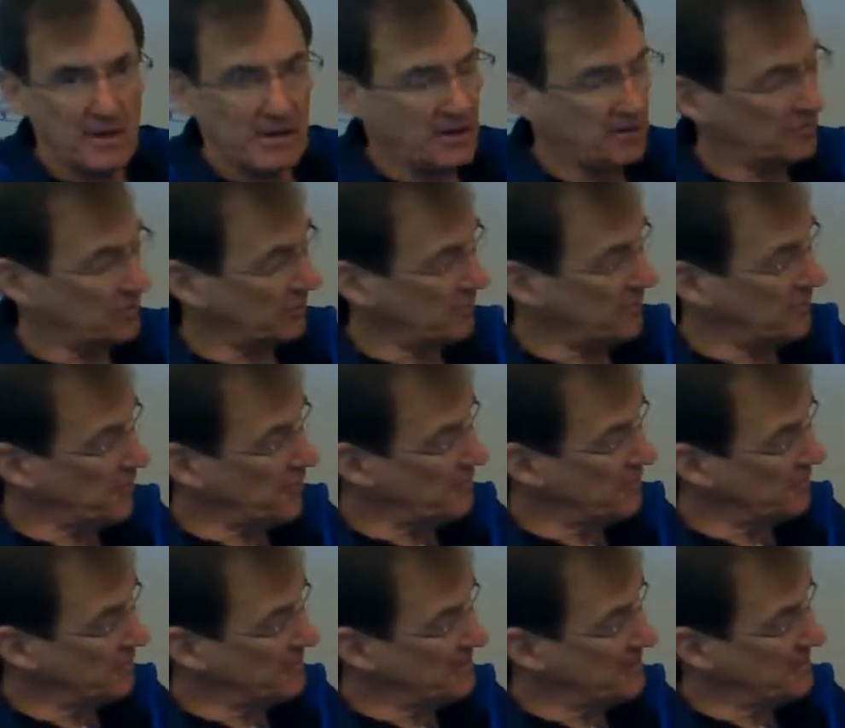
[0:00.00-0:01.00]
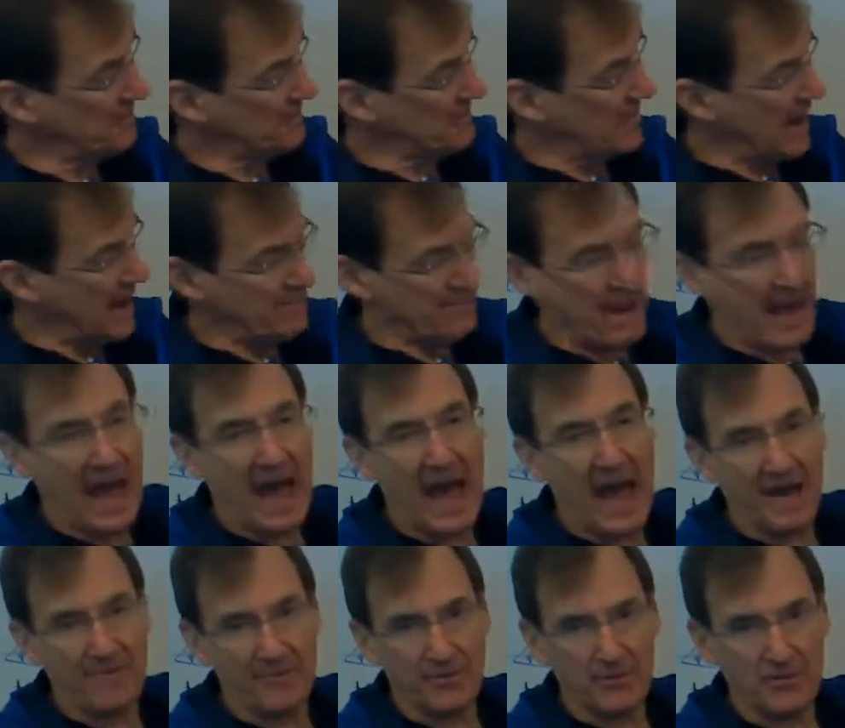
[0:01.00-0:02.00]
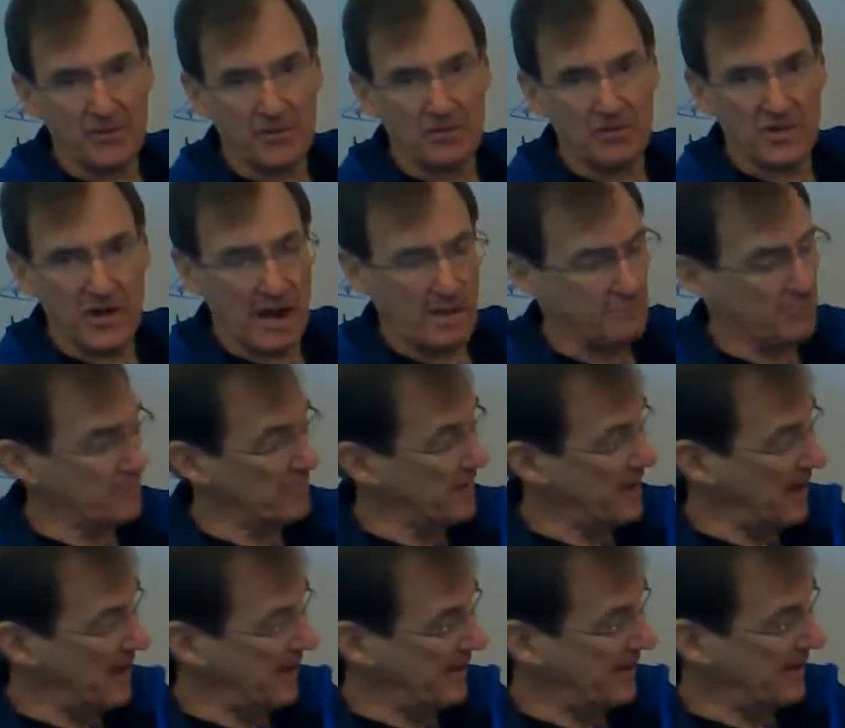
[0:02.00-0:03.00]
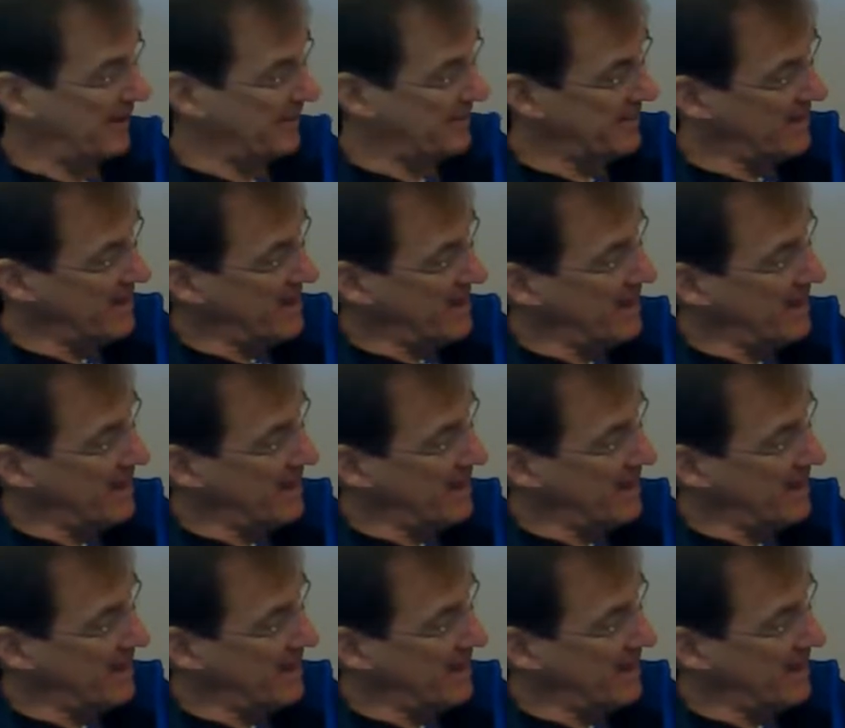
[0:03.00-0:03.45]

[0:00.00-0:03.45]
So the top half is chapter 9,